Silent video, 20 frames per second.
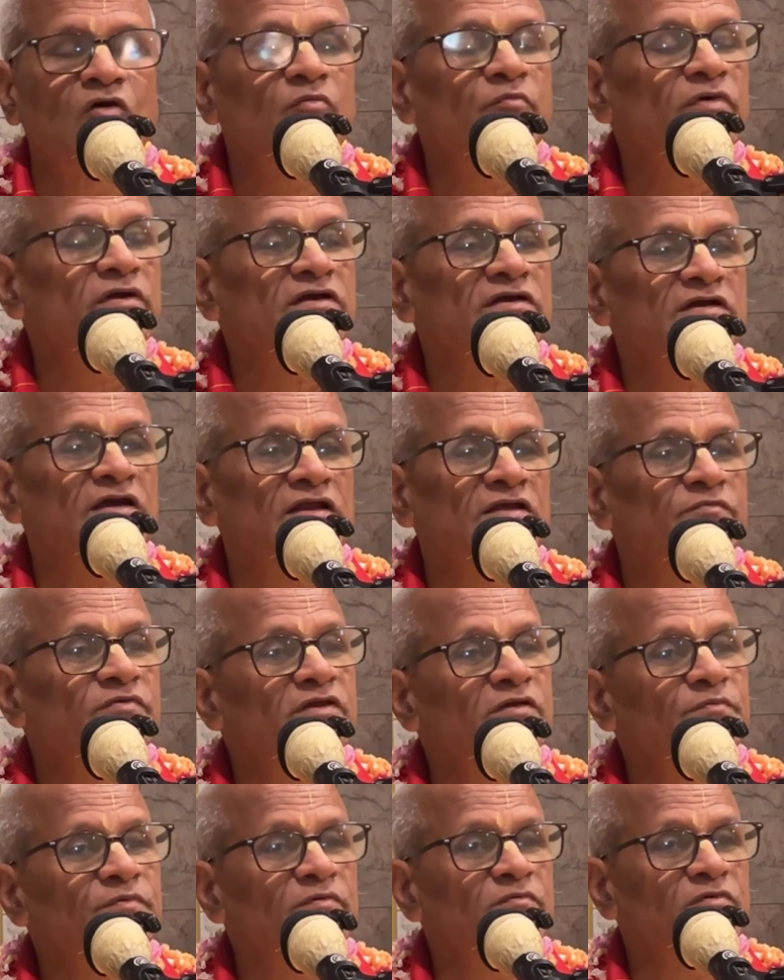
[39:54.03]
Nobody can,
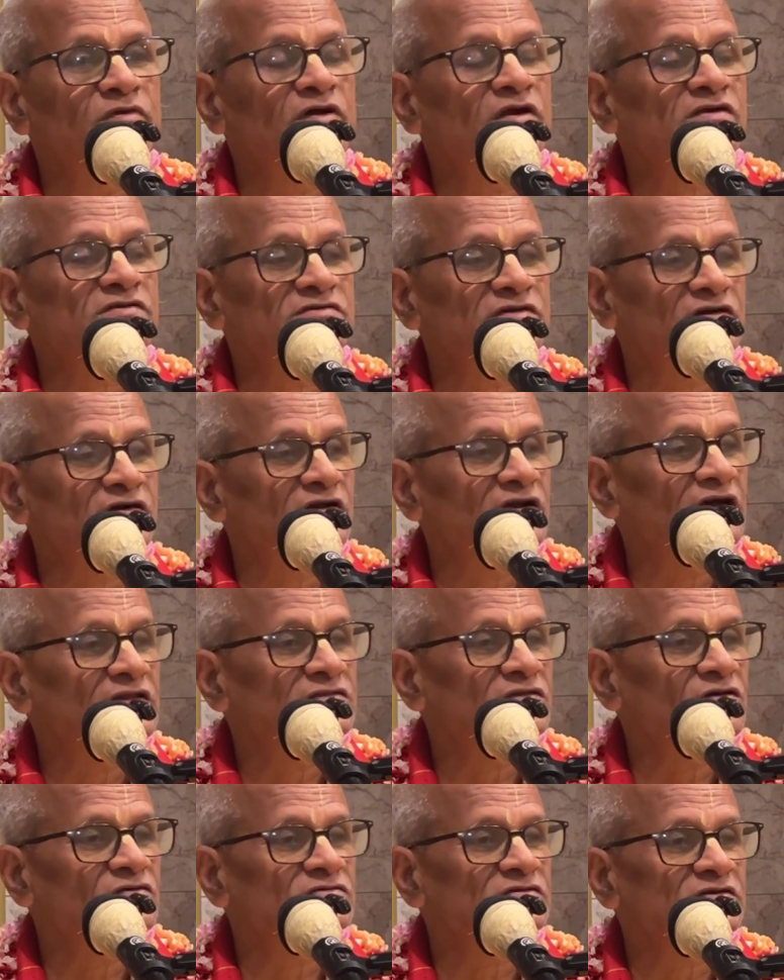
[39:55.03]
even if Lord
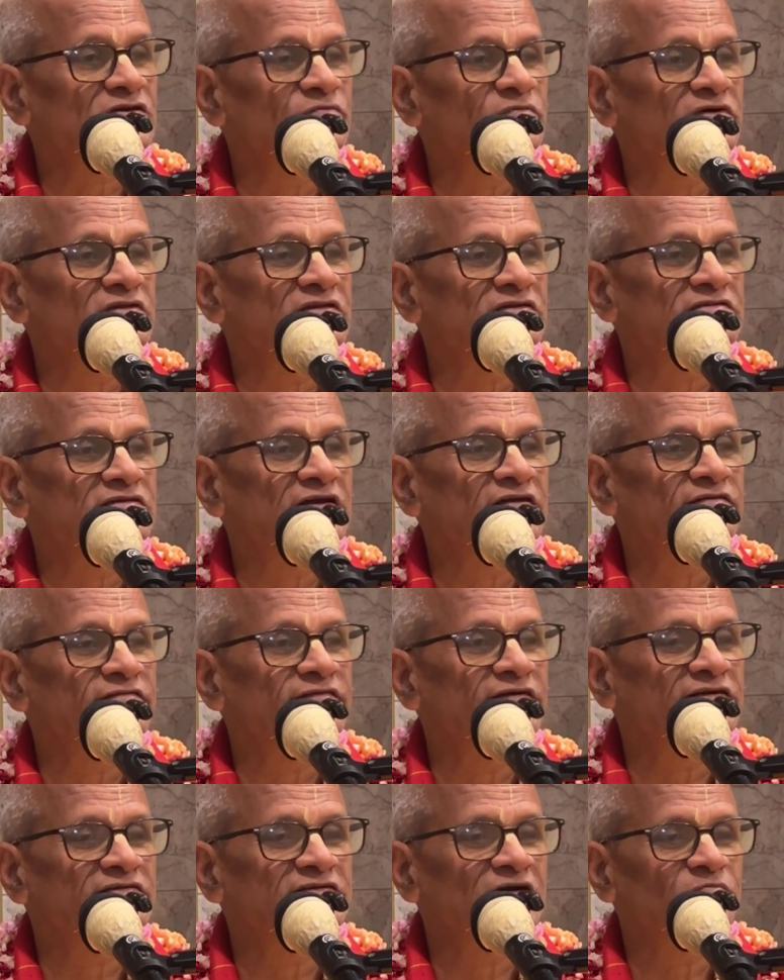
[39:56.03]
Jagannath also giving this
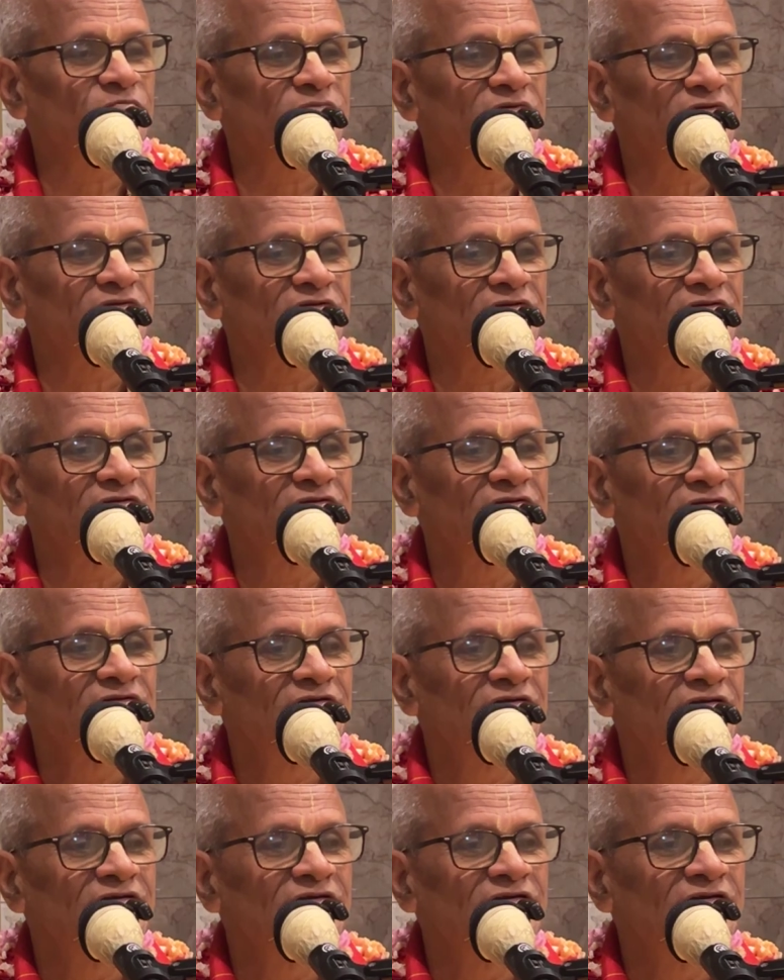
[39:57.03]
example.
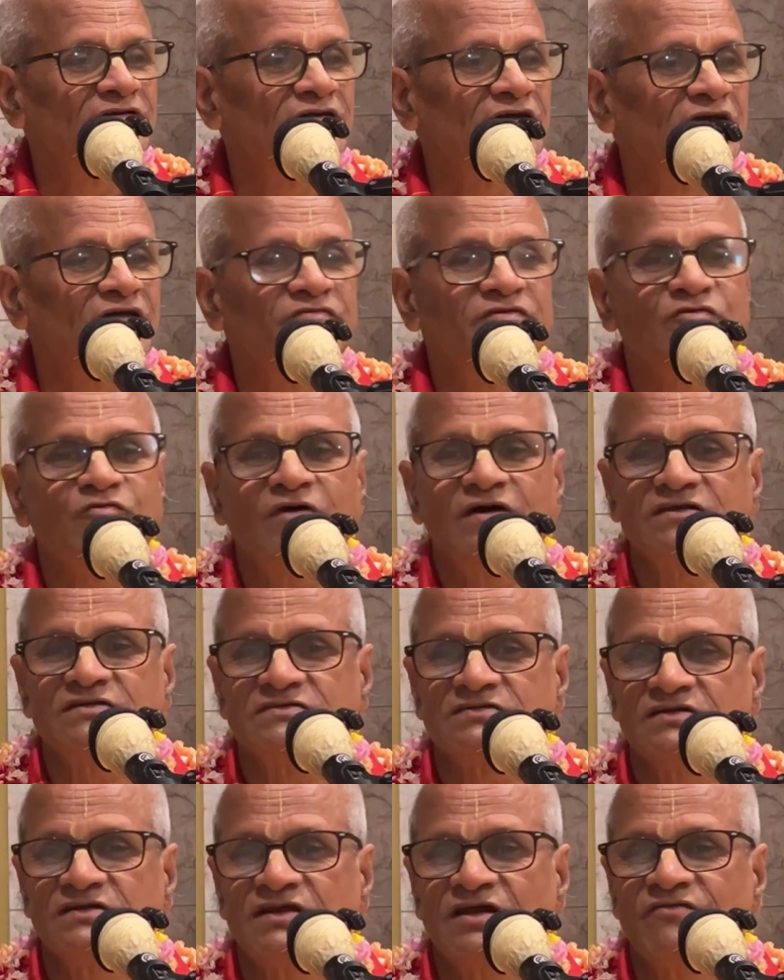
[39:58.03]
Every
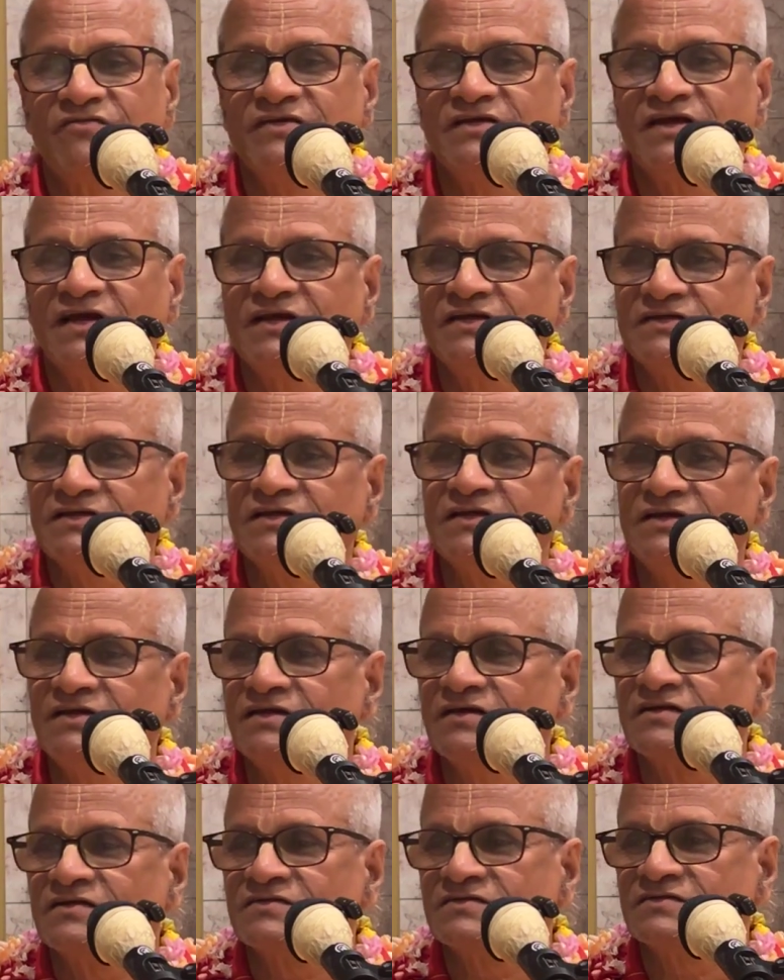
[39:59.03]
once in every 18
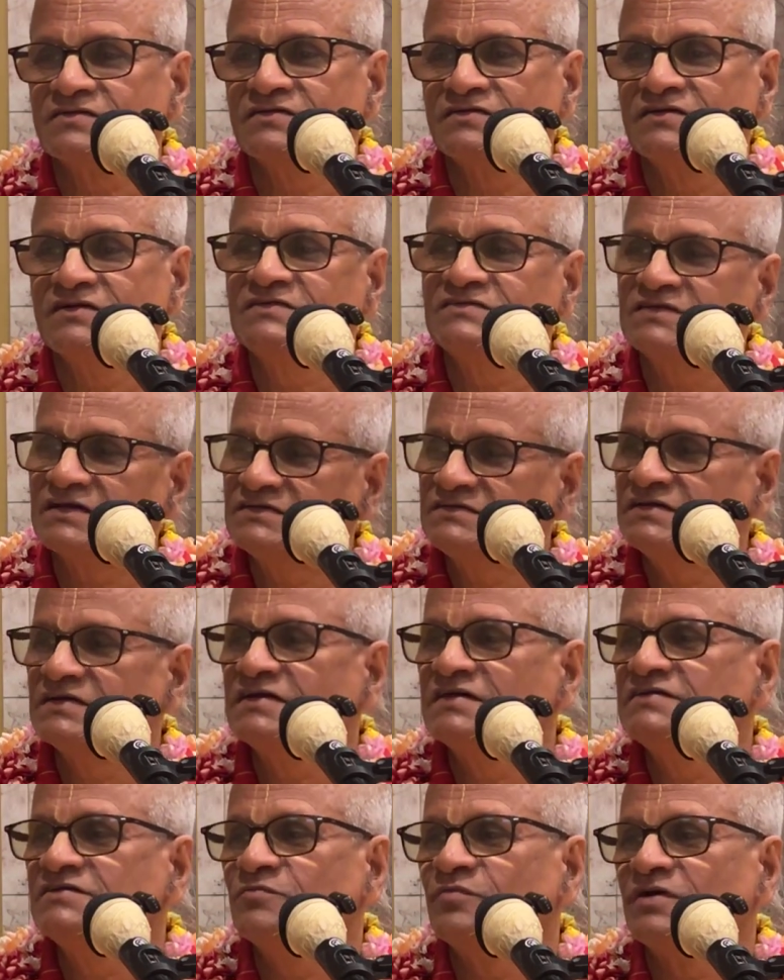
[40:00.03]
years, he is
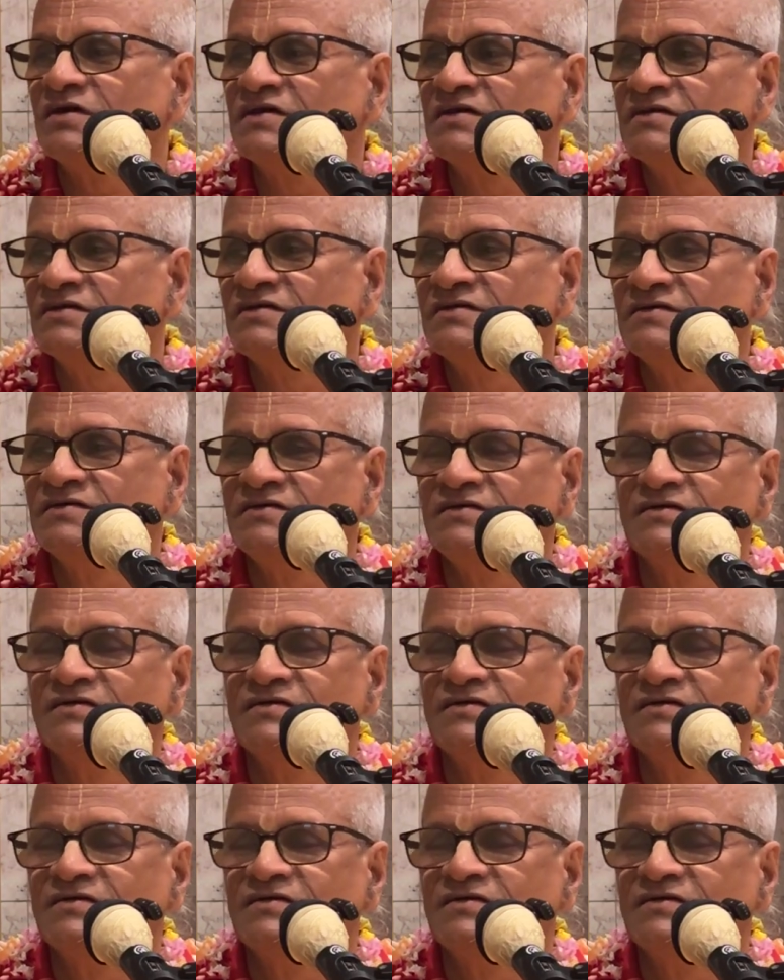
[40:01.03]
changing his body